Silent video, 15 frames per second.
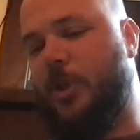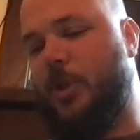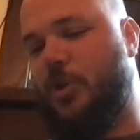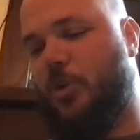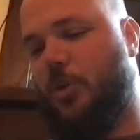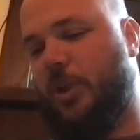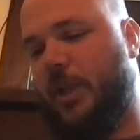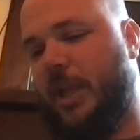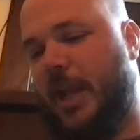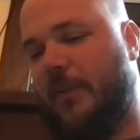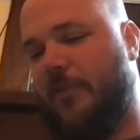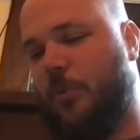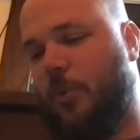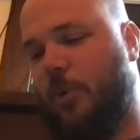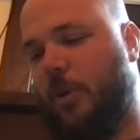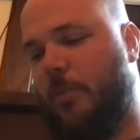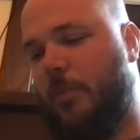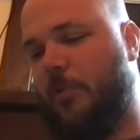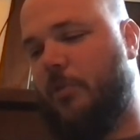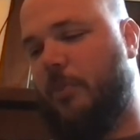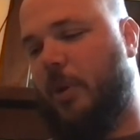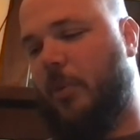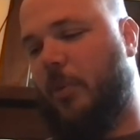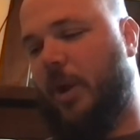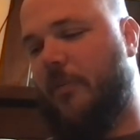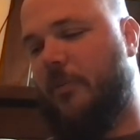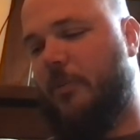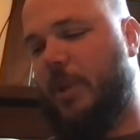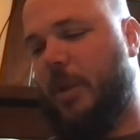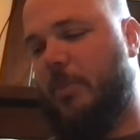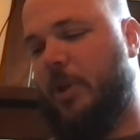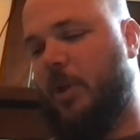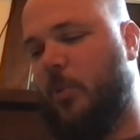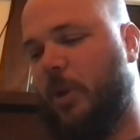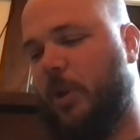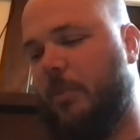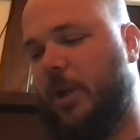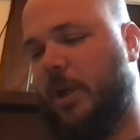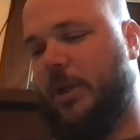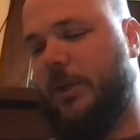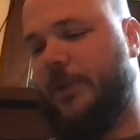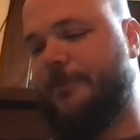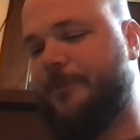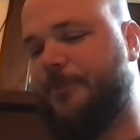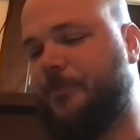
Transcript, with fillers: Shortly afterward, I moved my wife and baby to Winnemucca.